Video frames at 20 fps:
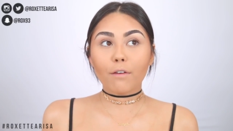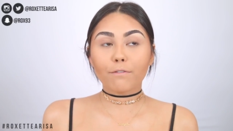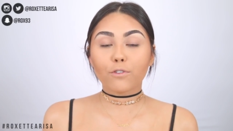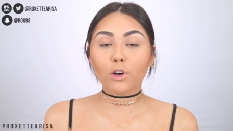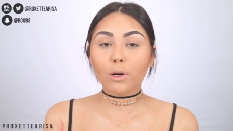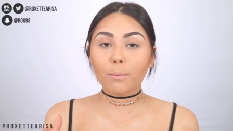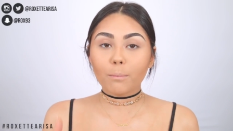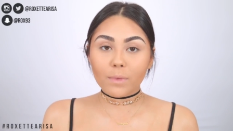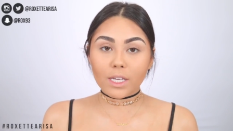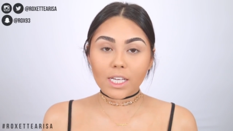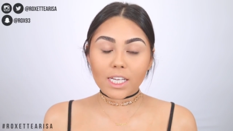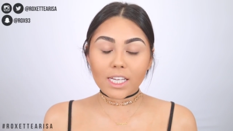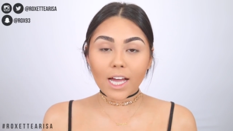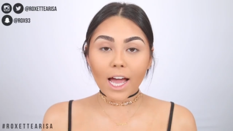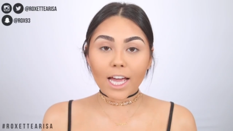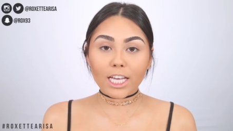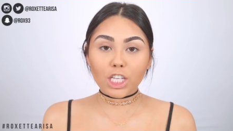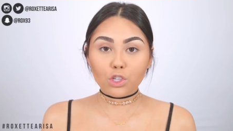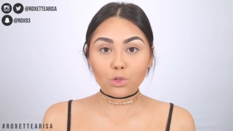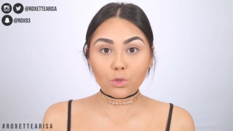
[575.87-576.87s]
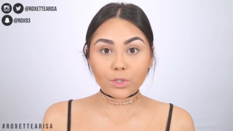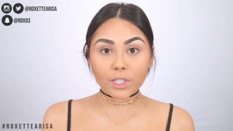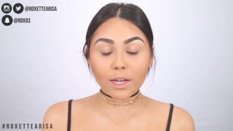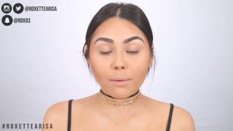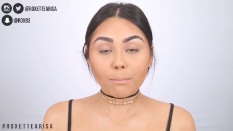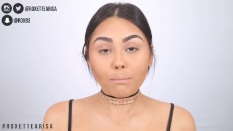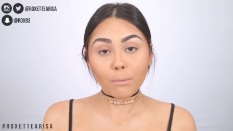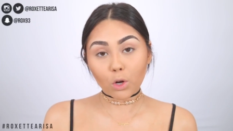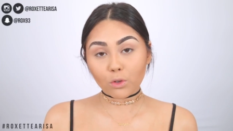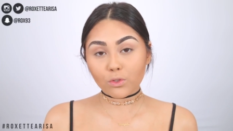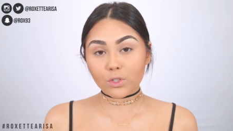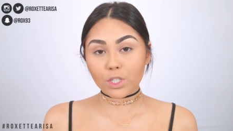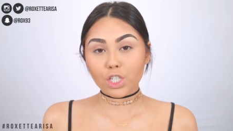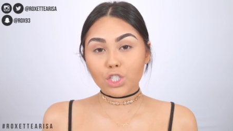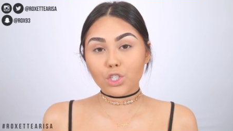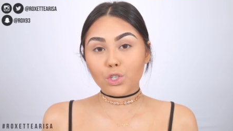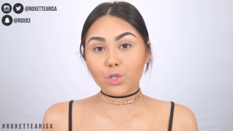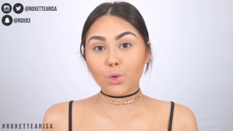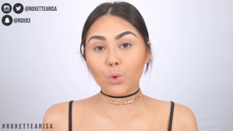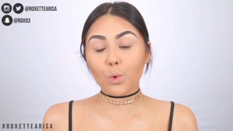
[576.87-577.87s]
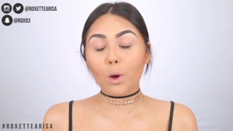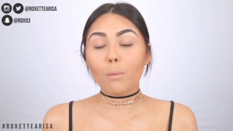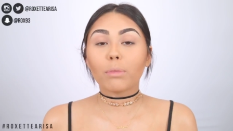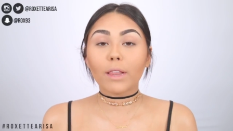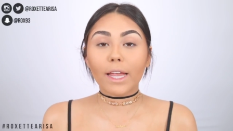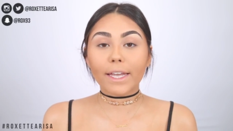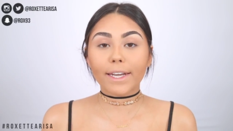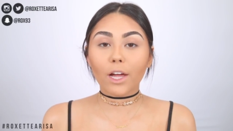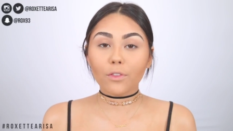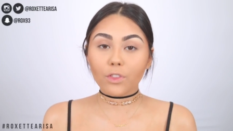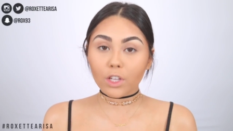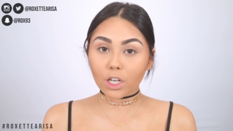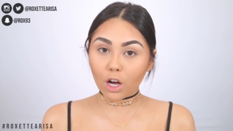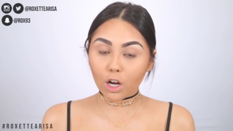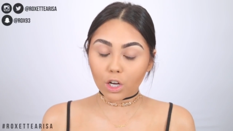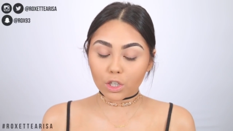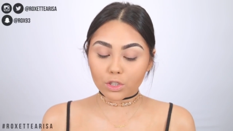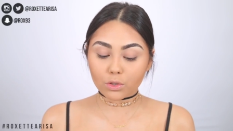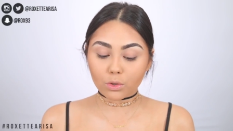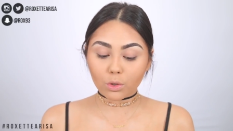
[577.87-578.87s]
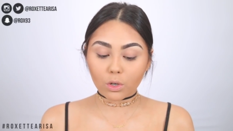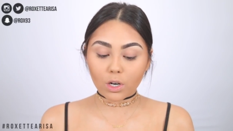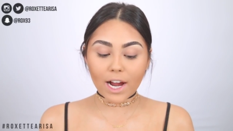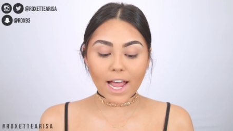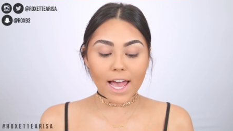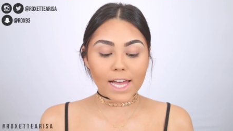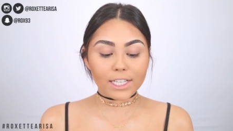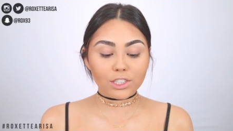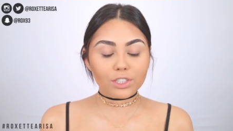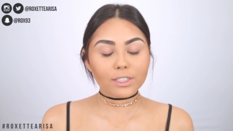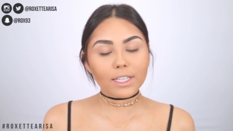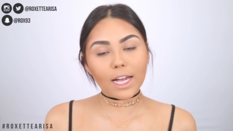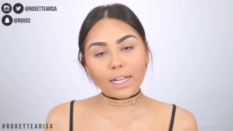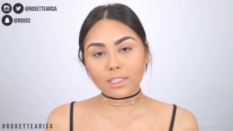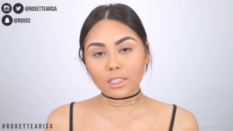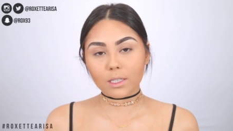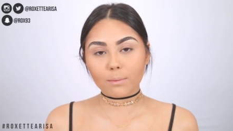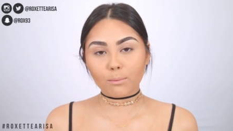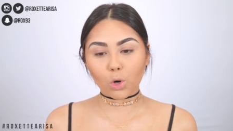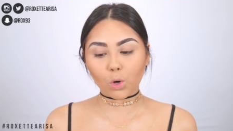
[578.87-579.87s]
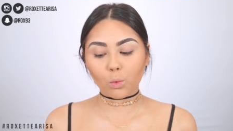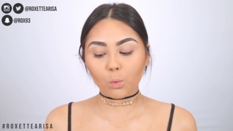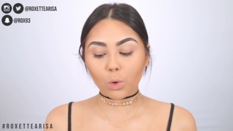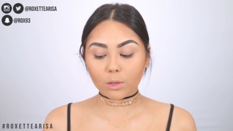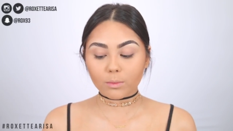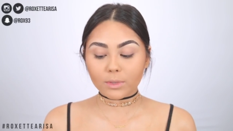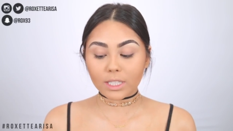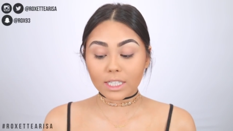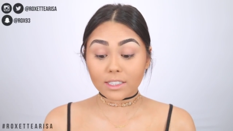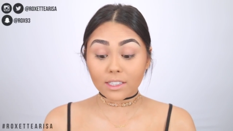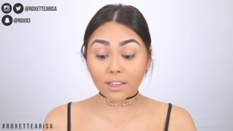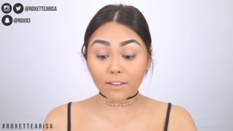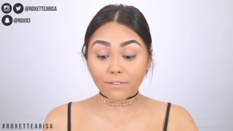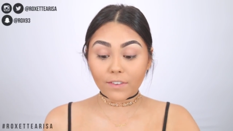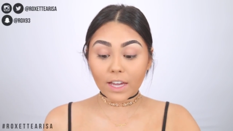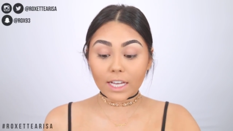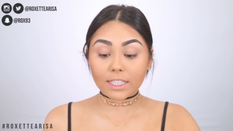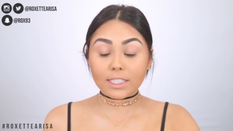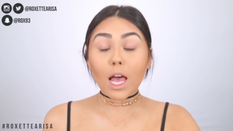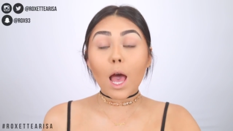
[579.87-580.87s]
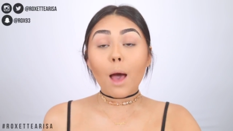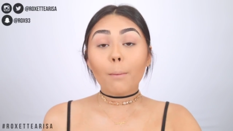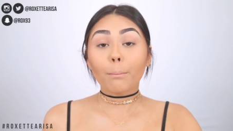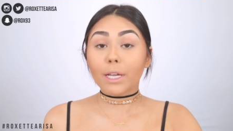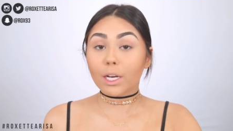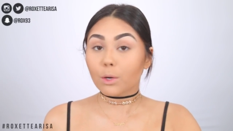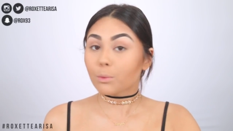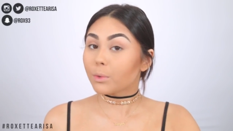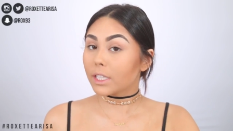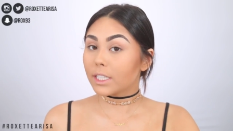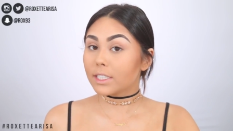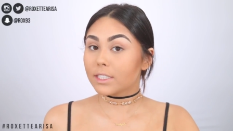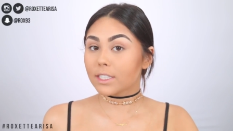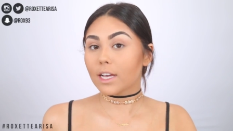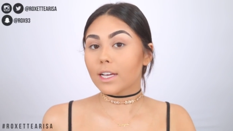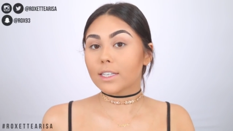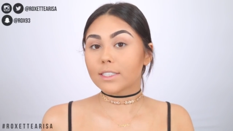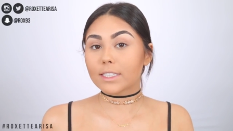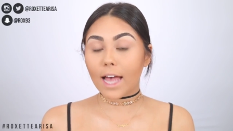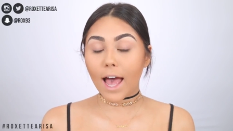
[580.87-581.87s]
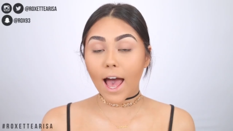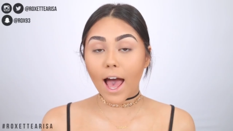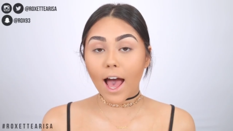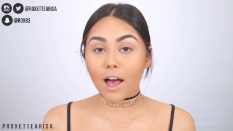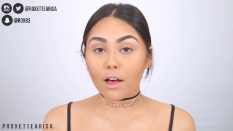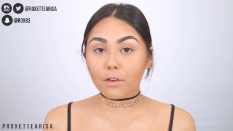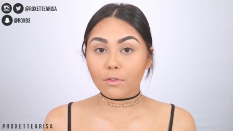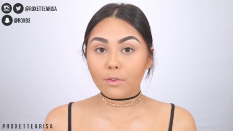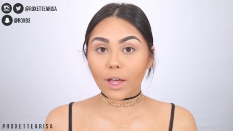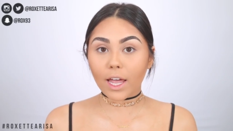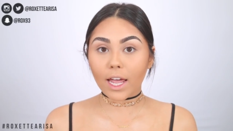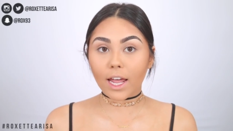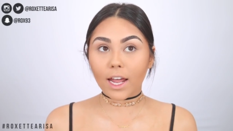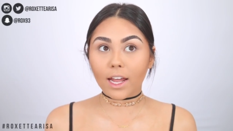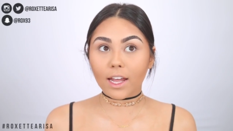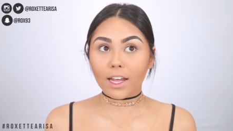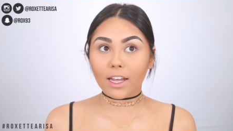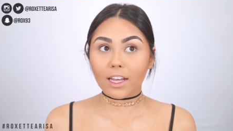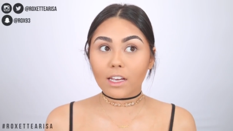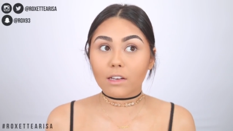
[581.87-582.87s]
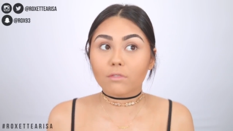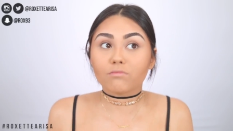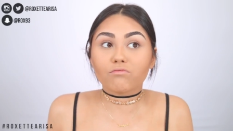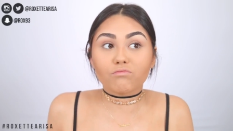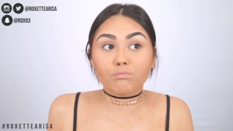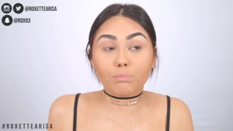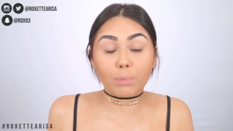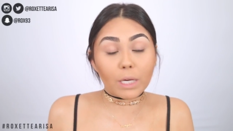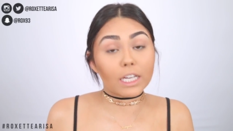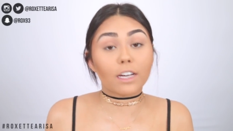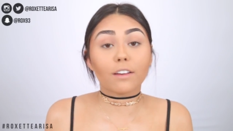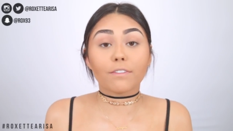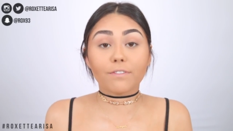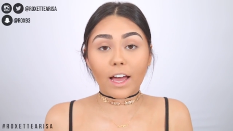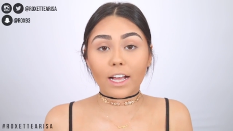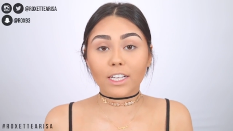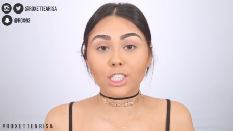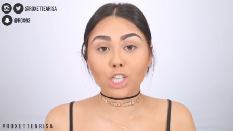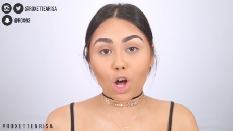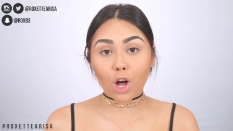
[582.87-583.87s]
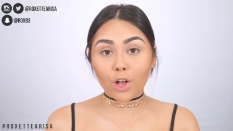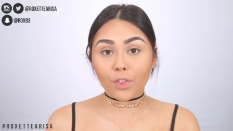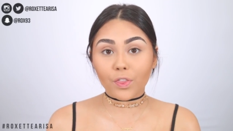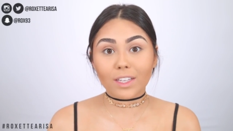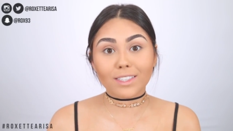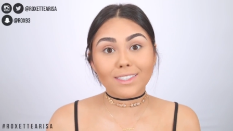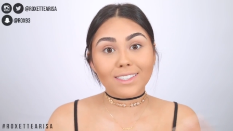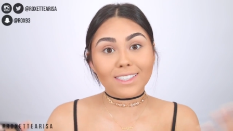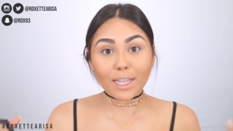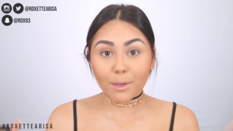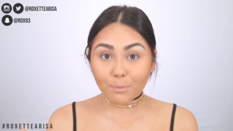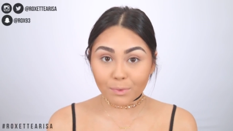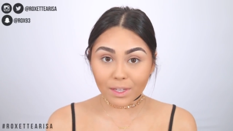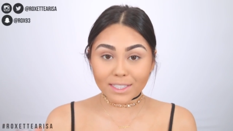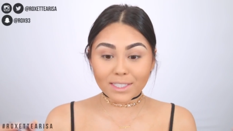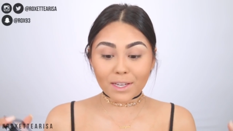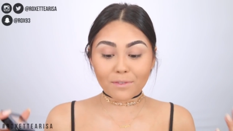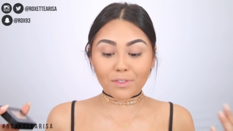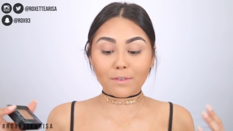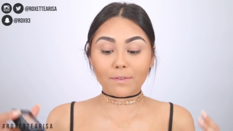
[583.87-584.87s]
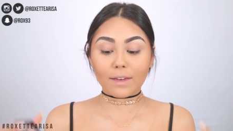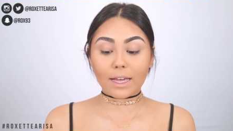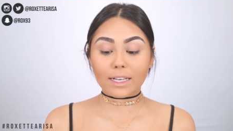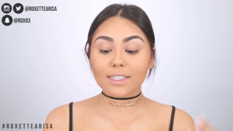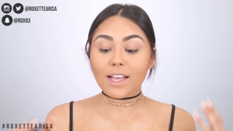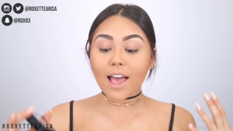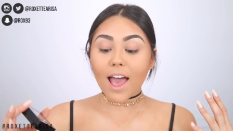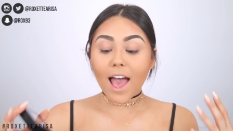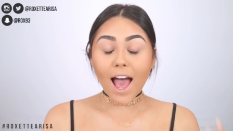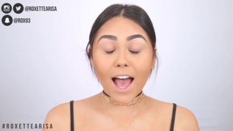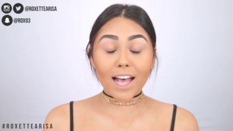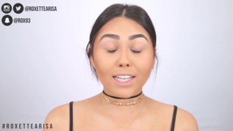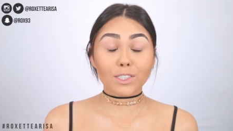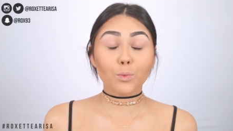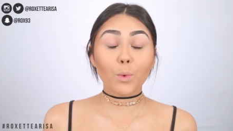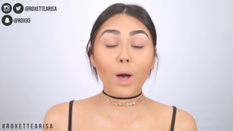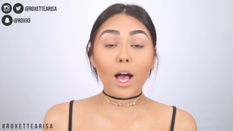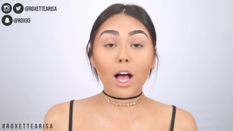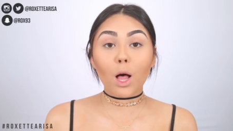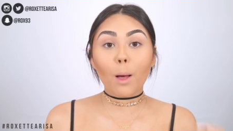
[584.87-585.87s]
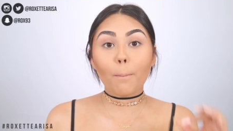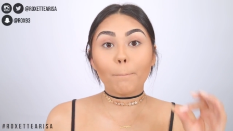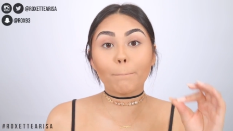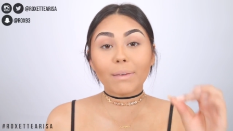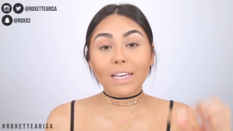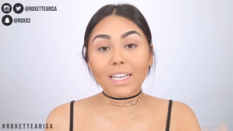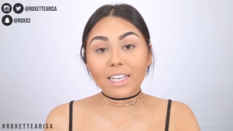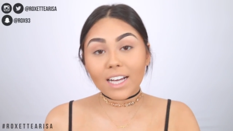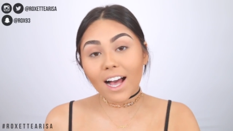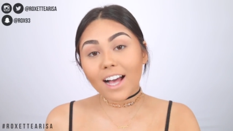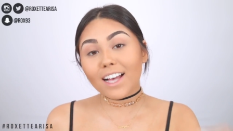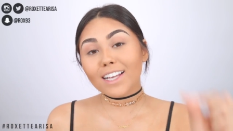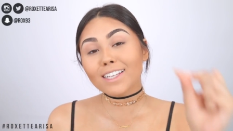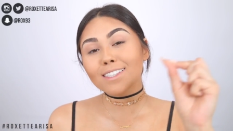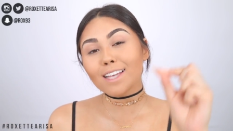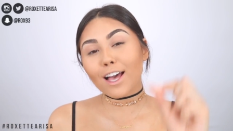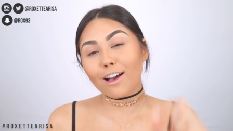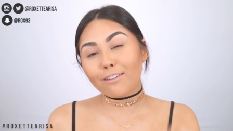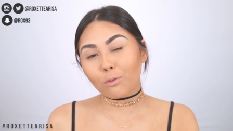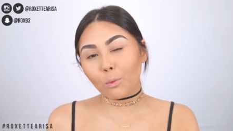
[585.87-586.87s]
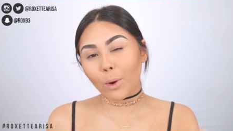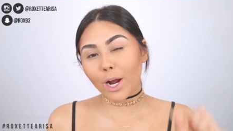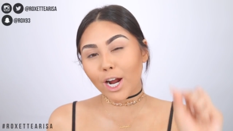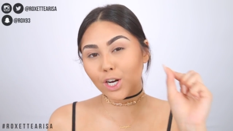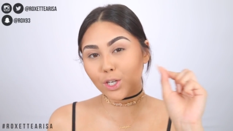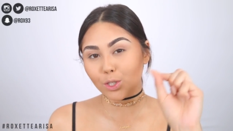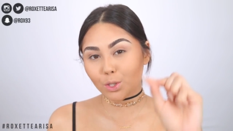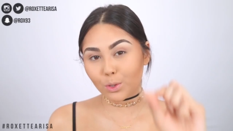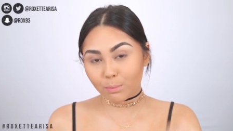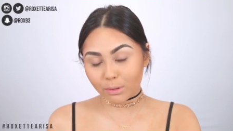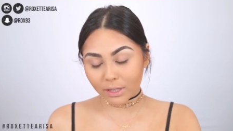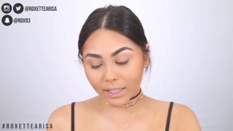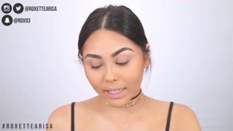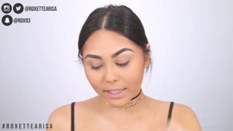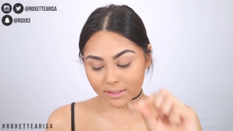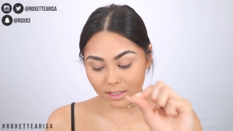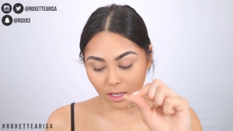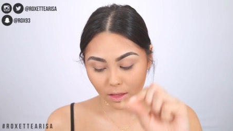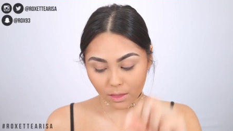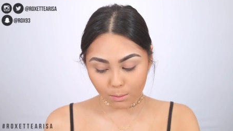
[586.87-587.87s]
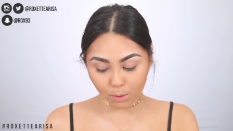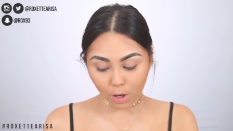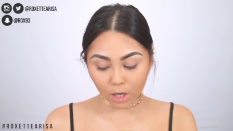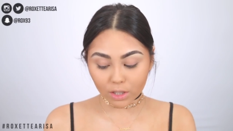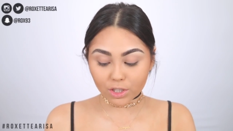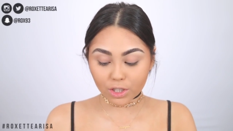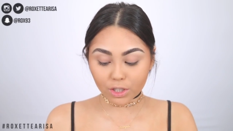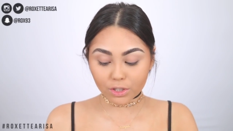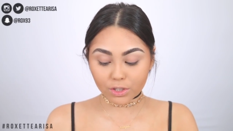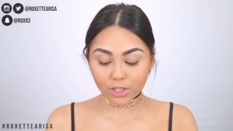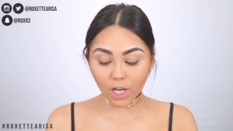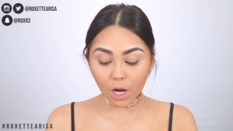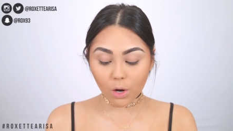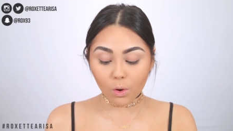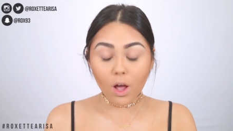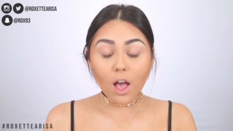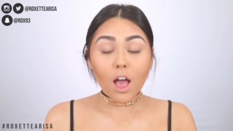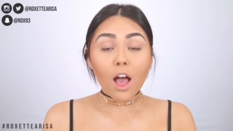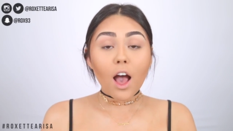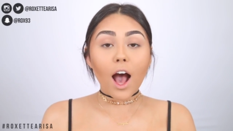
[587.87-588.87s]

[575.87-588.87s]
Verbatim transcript: for me, I use it mostly to blend out the contour and just add some more warmth into into the face, but it really does have a big effect on the slimness of the face as well because of where you place the bronzer. So